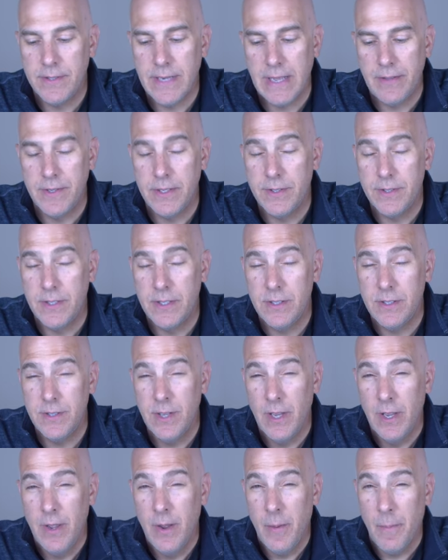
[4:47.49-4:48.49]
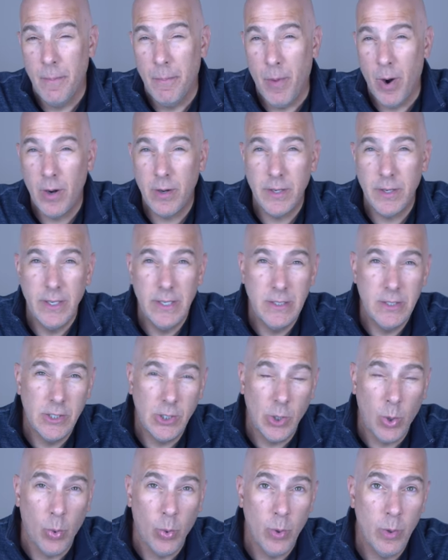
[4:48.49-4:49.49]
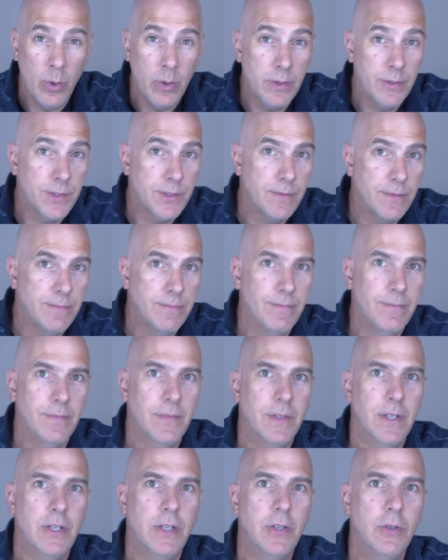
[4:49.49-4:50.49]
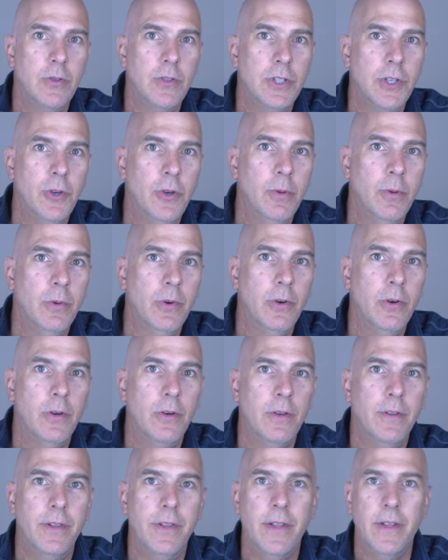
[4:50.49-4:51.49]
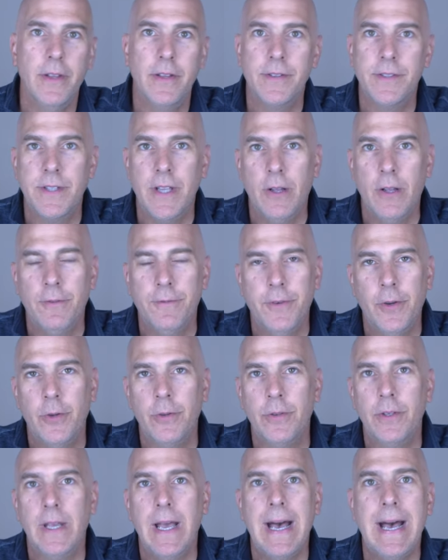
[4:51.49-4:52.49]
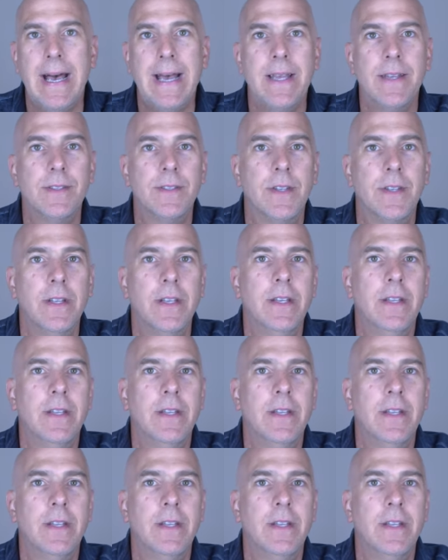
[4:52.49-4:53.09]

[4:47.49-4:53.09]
Now this is marketed towards the YouTuber, the cell phone guys,